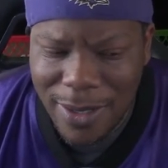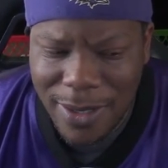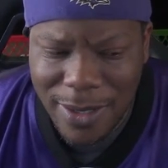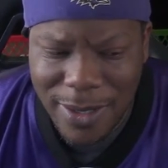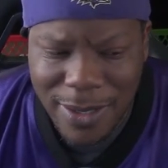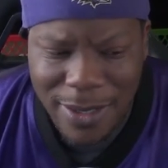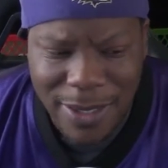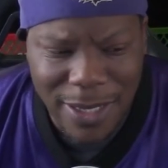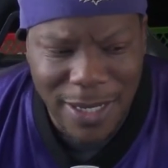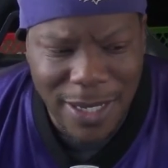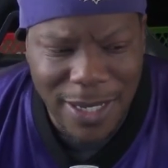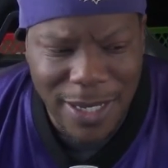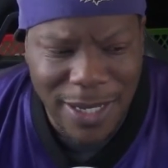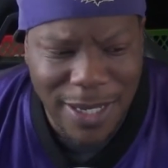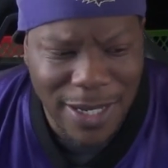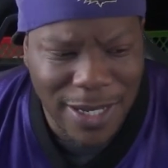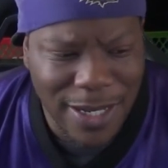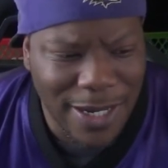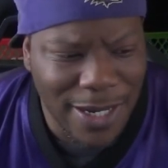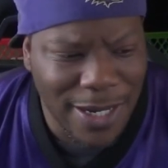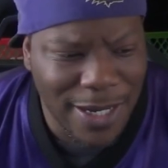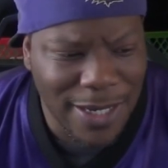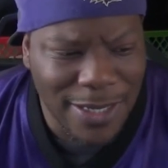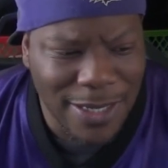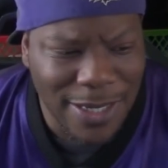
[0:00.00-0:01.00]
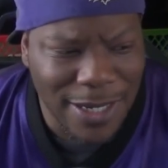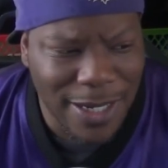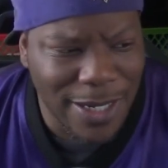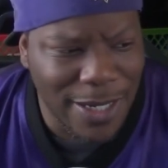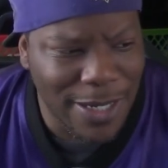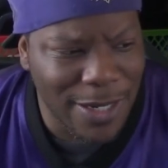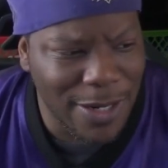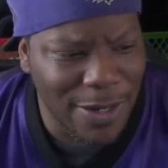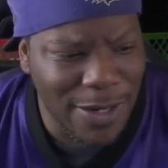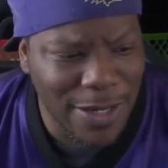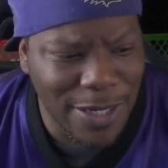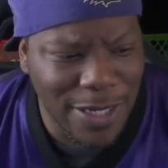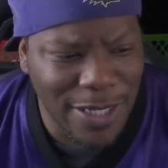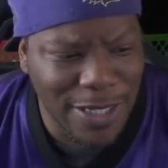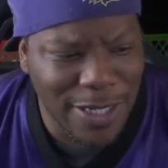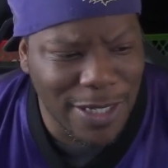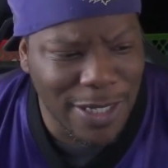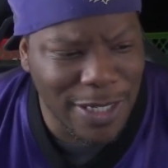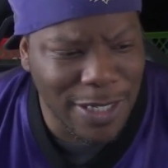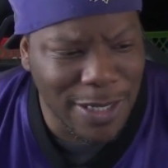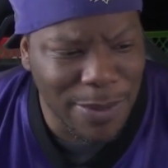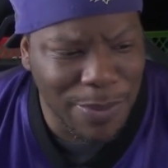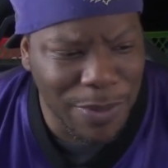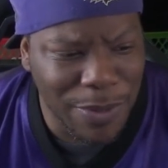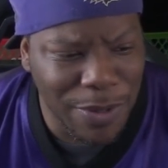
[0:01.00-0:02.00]
Then next thing you know, he just
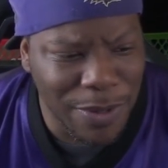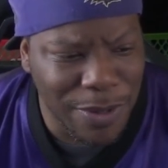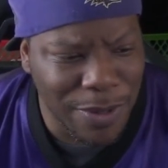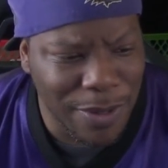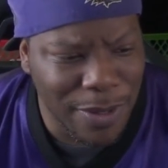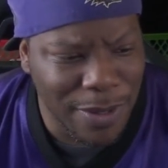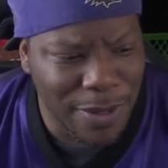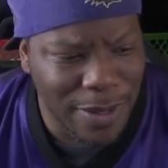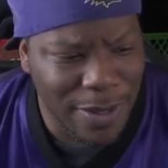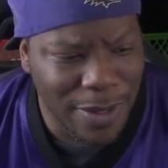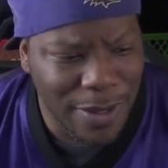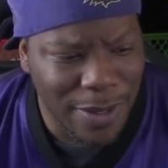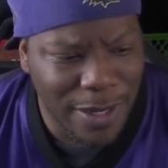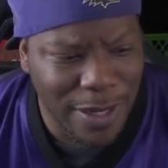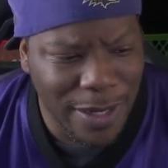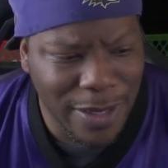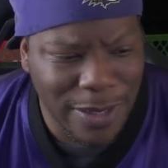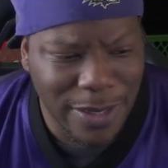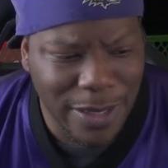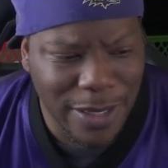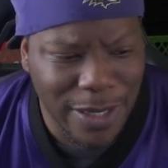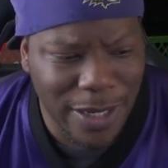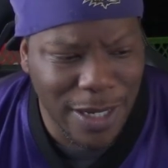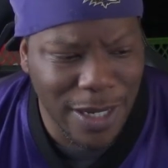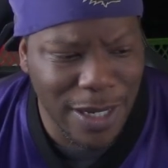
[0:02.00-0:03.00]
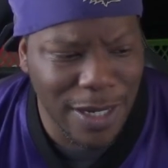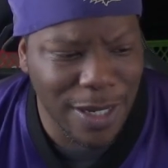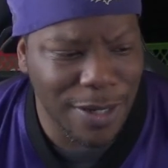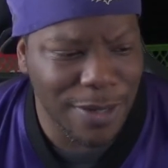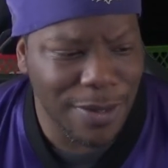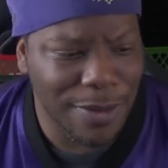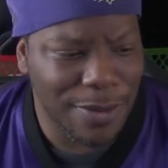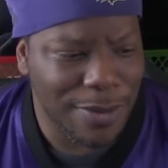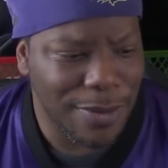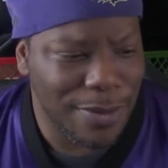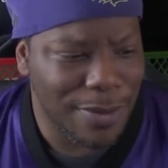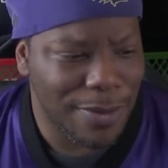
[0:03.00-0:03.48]
disappeared. And I was like, uh oh.